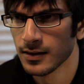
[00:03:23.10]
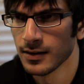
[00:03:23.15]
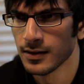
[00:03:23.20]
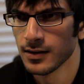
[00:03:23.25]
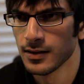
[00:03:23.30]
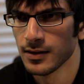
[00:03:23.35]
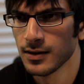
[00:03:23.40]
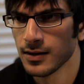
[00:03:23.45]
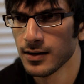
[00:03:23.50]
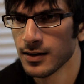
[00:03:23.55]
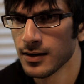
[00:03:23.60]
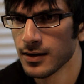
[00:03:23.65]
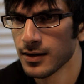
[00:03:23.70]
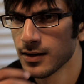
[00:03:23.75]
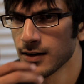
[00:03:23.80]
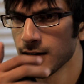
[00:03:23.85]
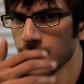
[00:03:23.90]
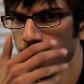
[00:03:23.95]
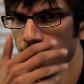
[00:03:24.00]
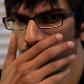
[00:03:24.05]
Do
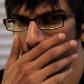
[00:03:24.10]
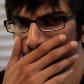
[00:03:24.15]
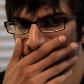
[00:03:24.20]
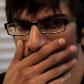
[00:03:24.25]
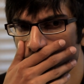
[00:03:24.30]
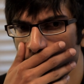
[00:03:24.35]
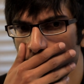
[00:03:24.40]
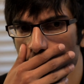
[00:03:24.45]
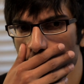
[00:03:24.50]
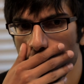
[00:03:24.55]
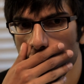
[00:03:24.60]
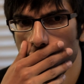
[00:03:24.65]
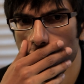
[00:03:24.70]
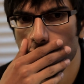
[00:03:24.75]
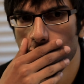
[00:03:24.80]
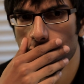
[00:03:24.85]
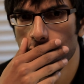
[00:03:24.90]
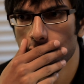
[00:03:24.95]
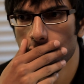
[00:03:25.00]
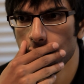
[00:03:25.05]
you want me to go
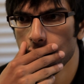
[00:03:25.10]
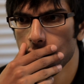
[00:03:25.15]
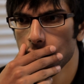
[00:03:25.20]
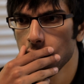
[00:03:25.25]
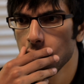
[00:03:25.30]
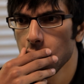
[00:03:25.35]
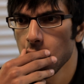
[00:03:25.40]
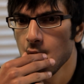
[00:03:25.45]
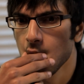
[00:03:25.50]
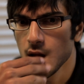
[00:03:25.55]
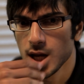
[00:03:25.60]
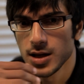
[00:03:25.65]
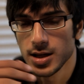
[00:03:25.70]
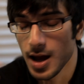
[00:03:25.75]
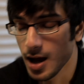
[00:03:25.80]
ahead and make the changes?